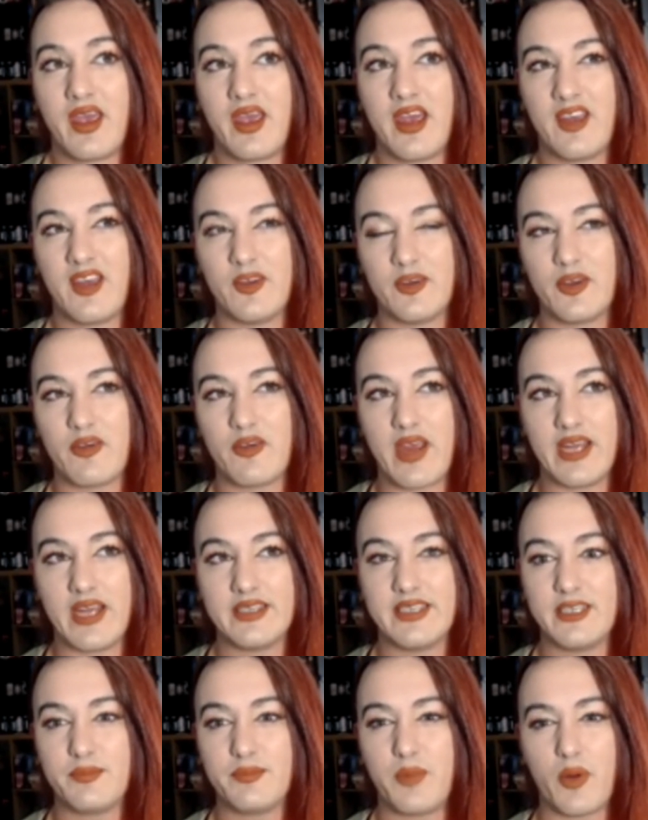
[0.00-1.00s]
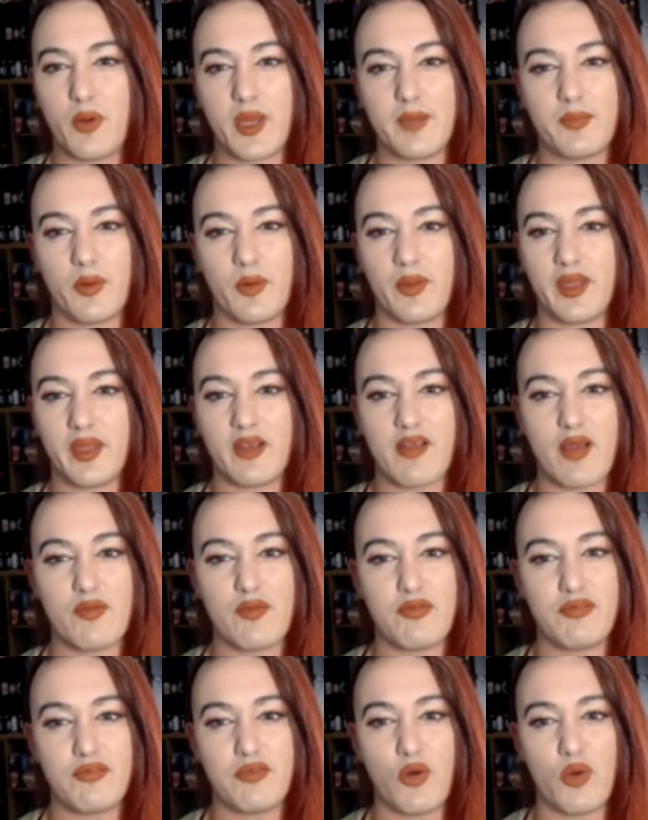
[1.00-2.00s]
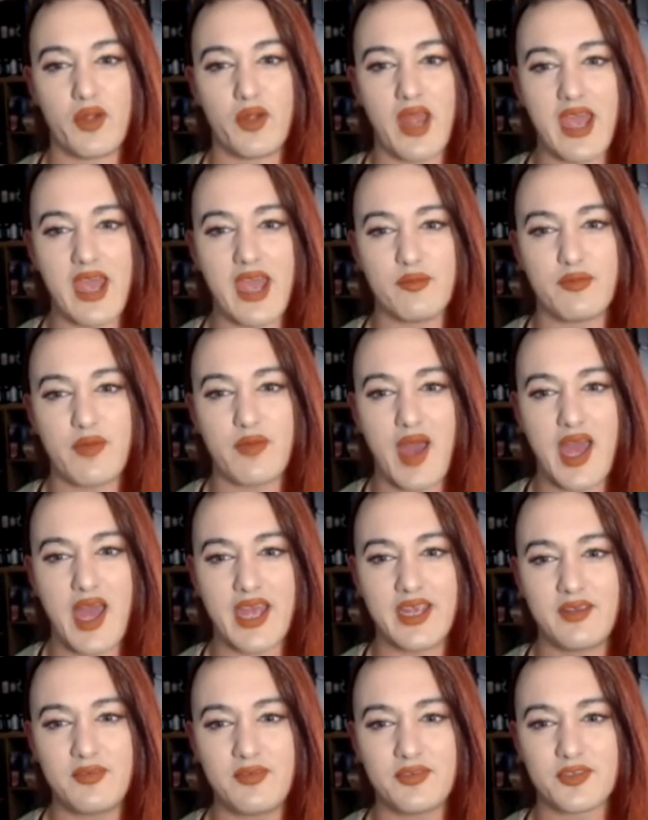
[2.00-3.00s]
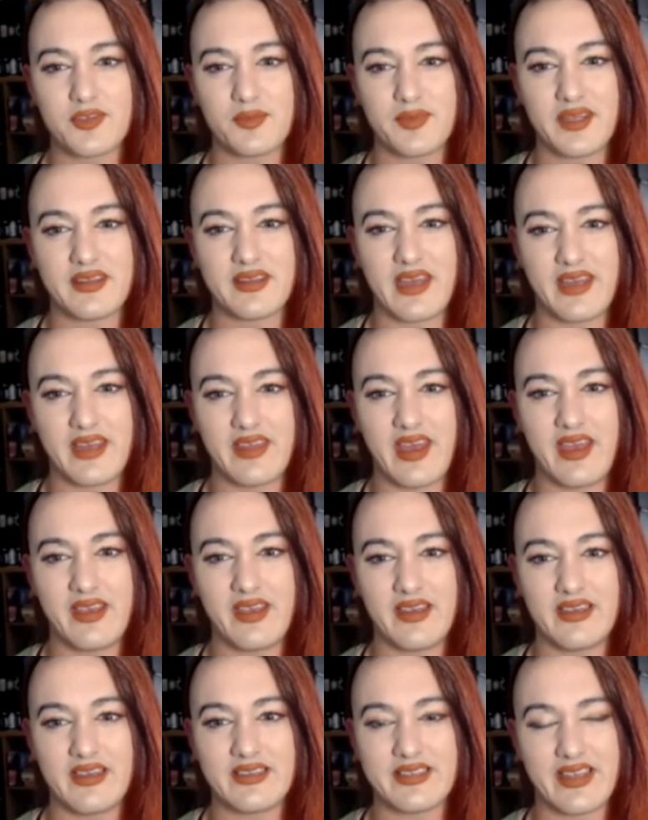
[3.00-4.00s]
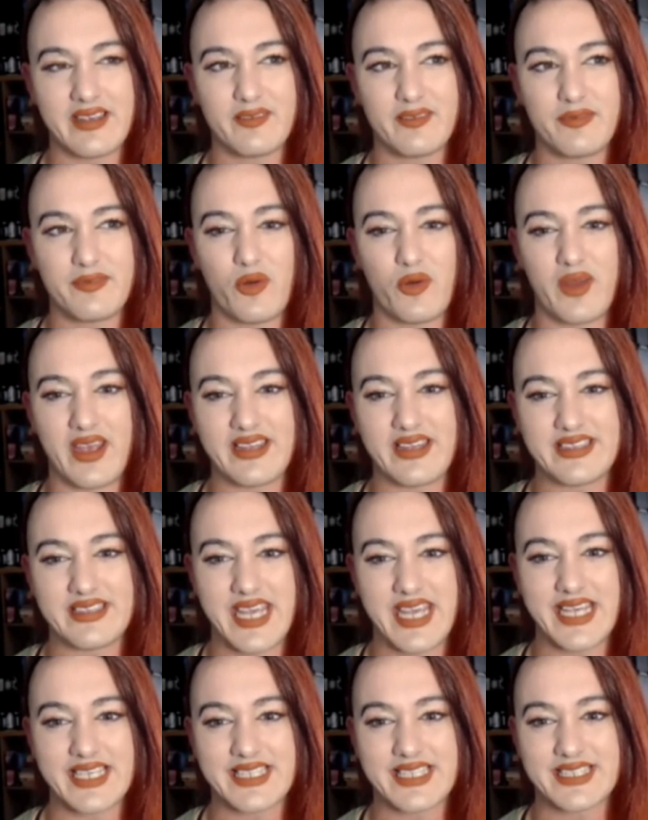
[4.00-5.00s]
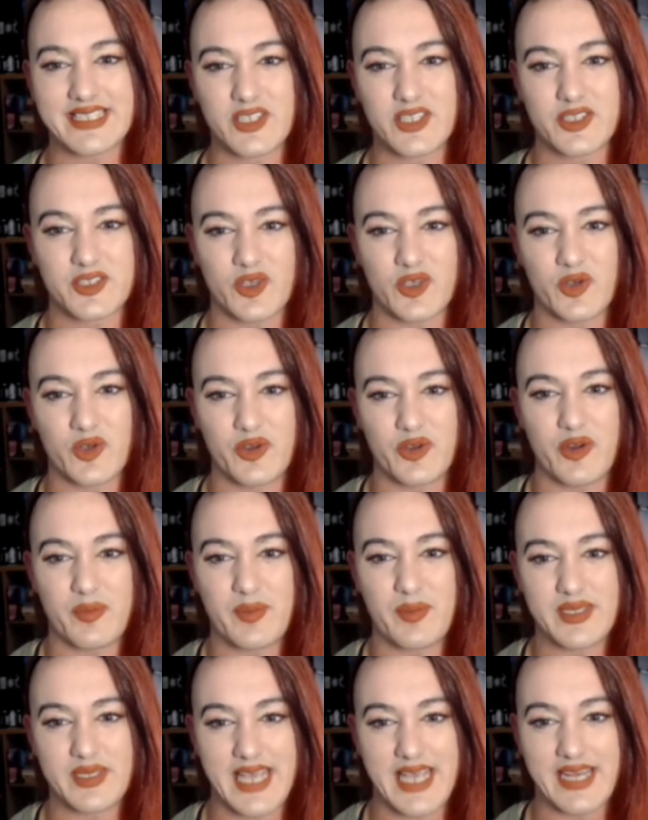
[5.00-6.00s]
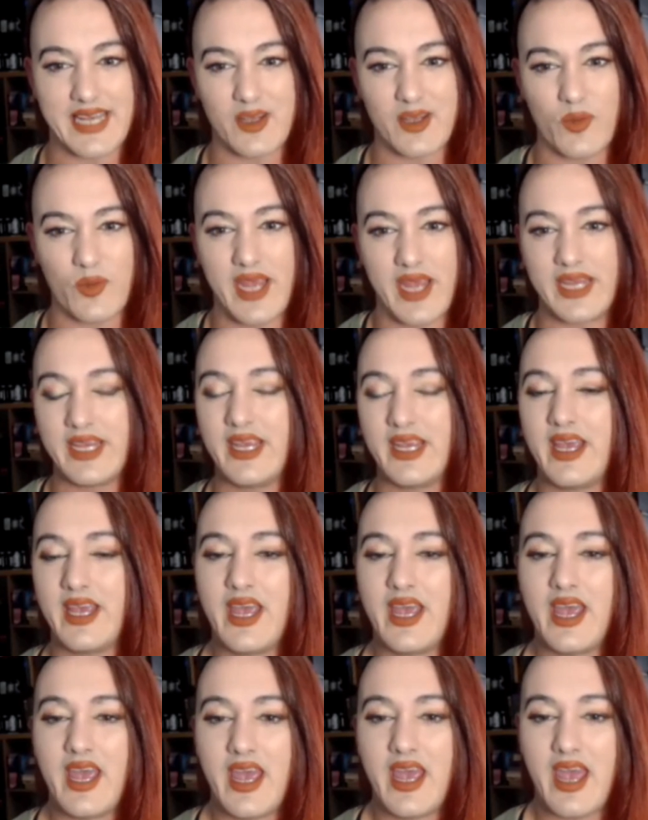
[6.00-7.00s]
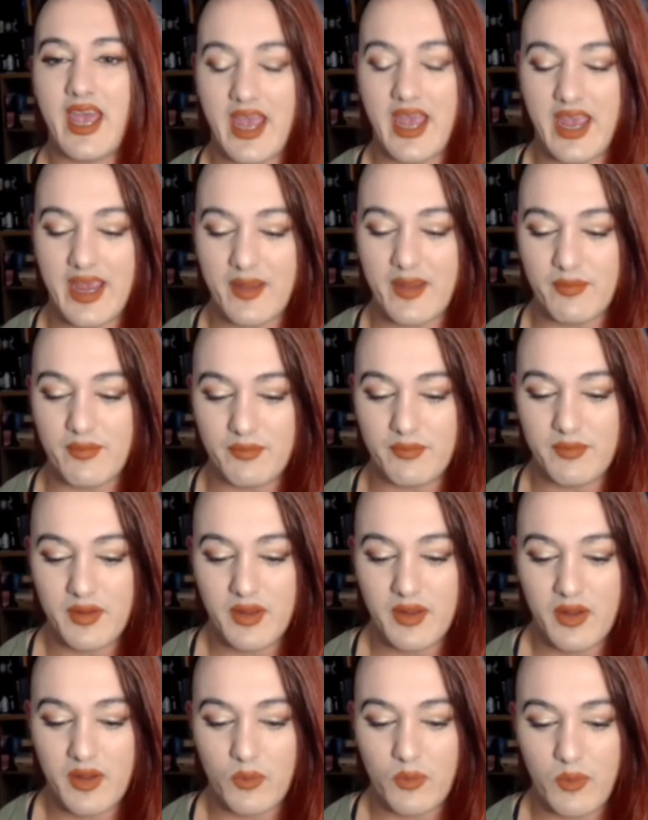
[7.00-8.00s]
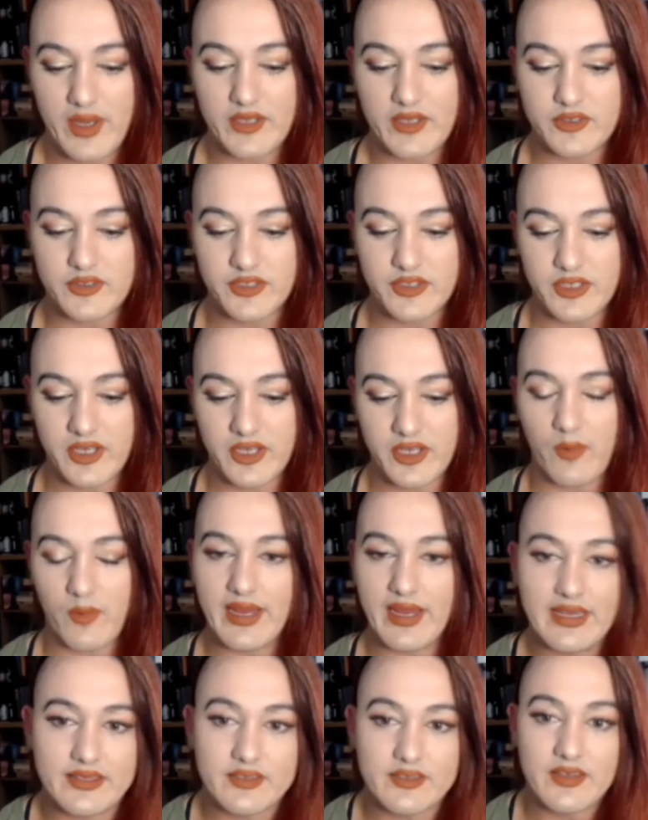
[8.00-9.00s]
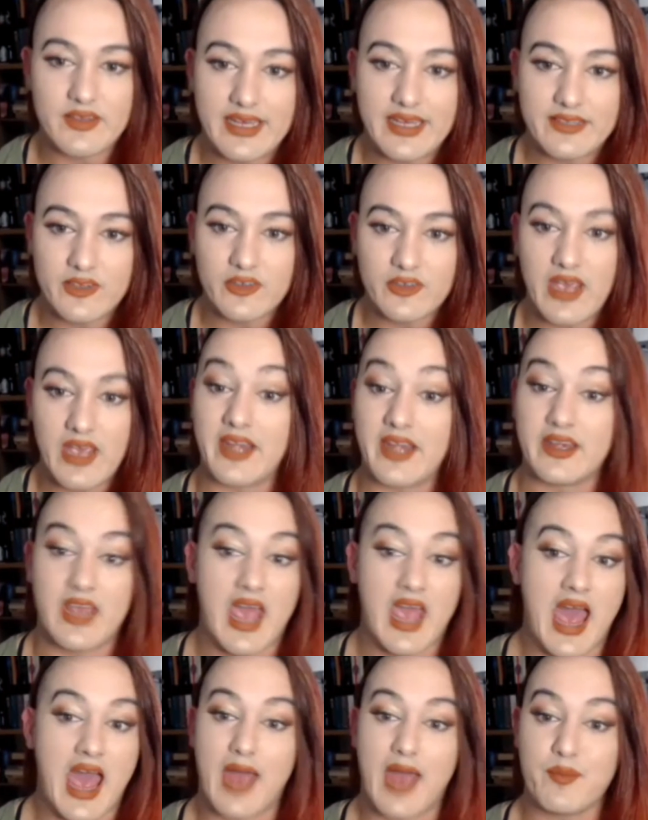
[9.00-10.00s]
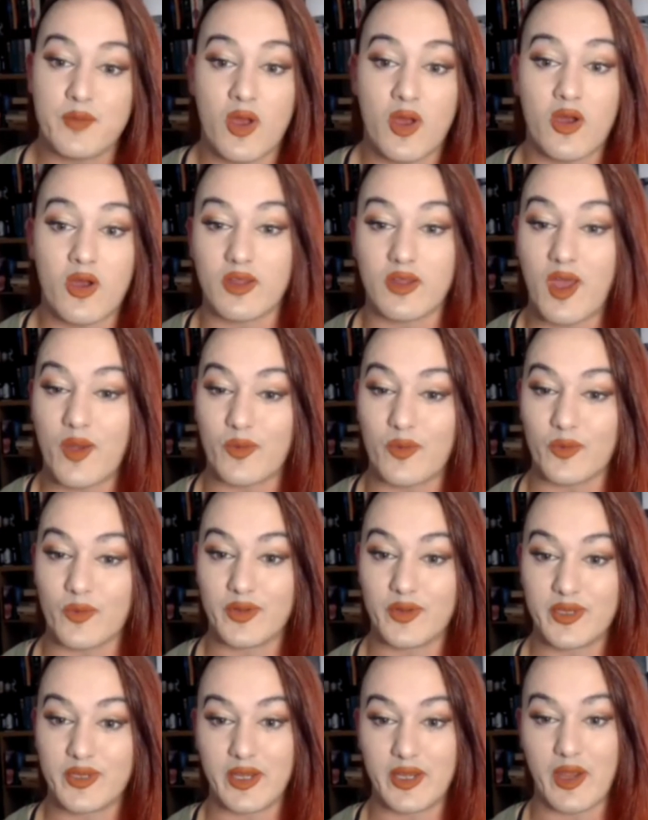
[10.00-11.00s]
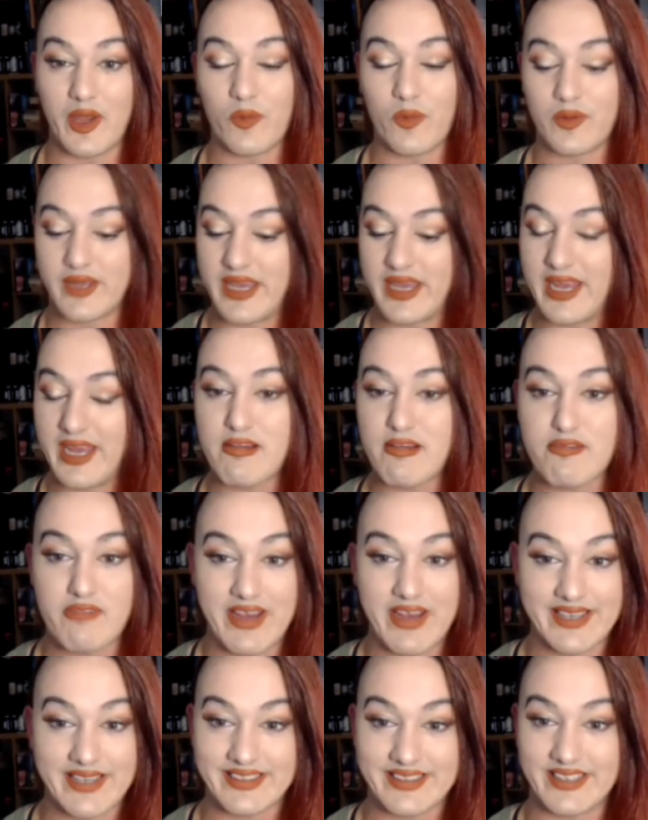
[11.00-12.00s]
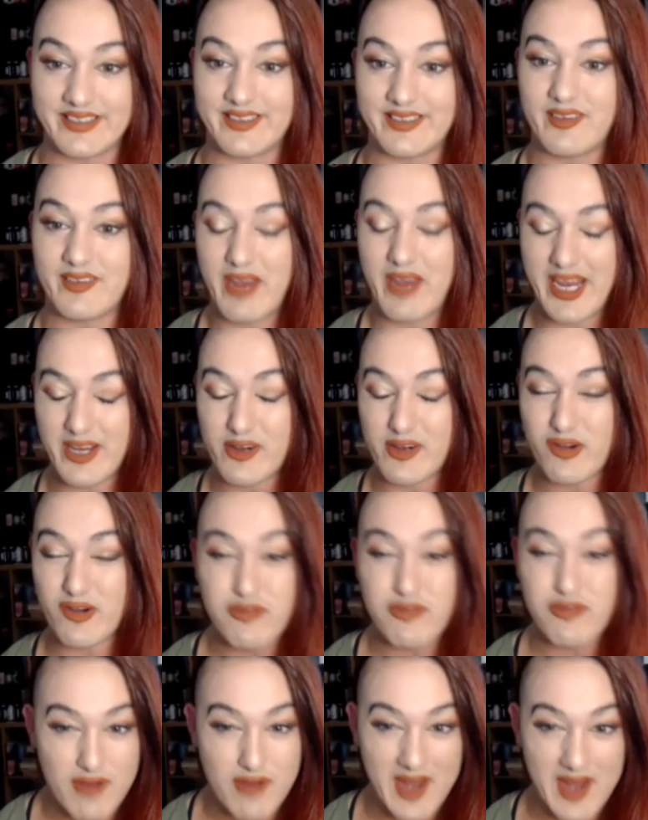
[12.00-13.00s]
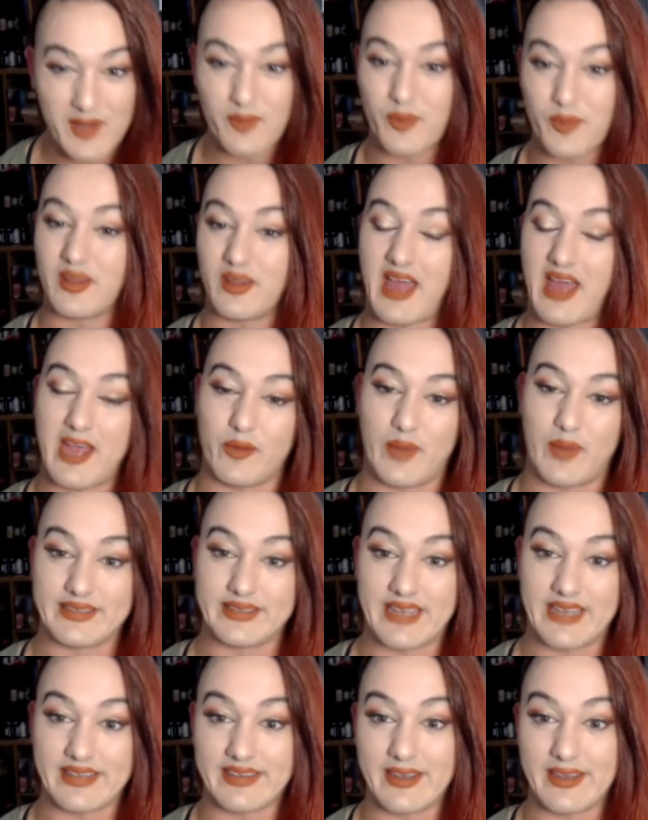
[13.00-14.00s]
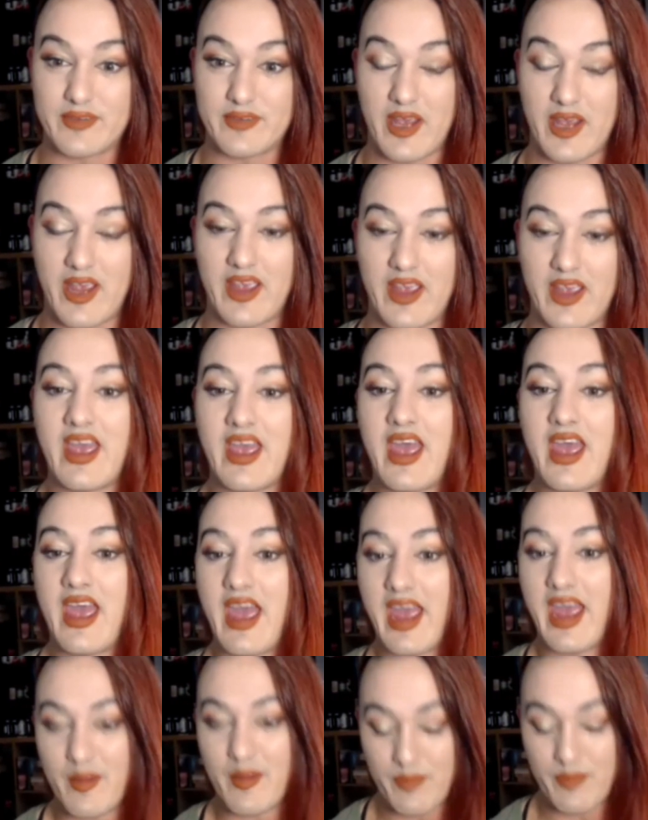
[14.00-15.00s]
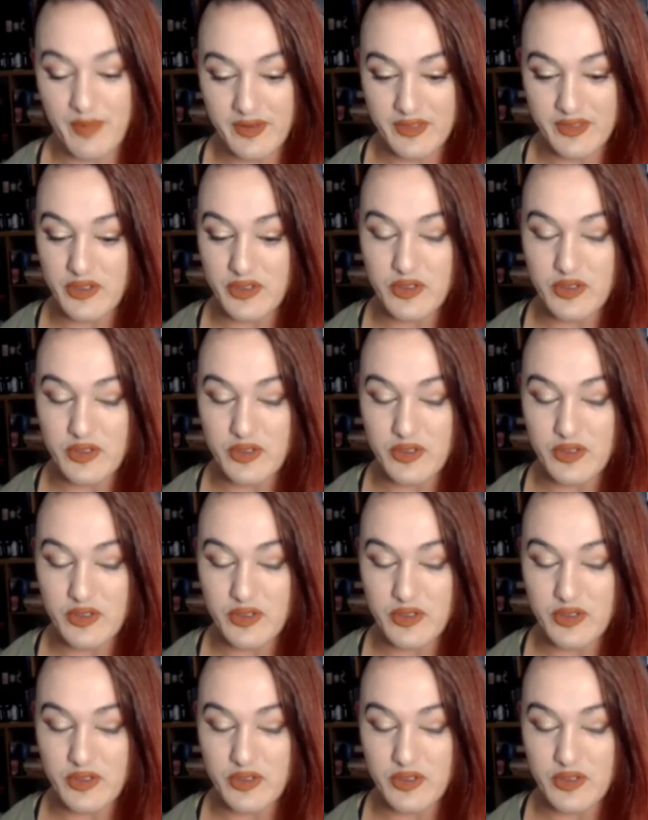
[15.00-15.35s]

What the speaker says: an under 80s boy pulling around 495, something like that. That's like 496, just under 1% away. which, you know, it does. And I'm not alone, you know. Kira Rickson, incredible lightweight deadlifter. There's a